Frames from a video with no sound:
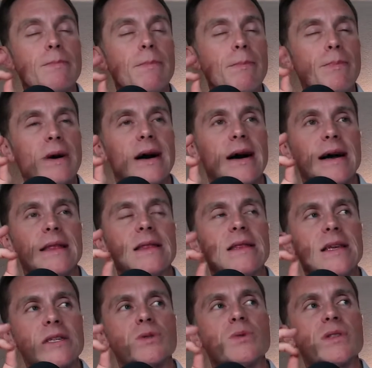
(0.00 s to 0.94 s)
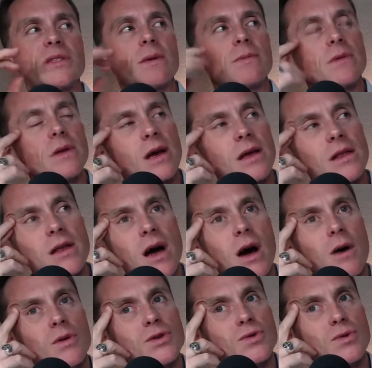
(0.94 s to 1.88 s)
but this was something I thought
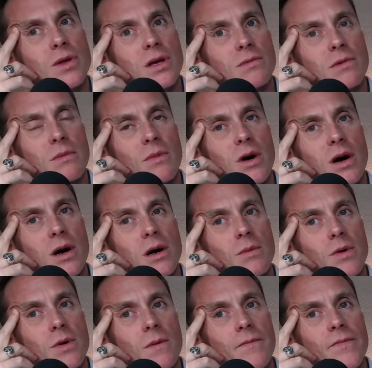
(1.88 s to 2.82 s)
was really remarkable.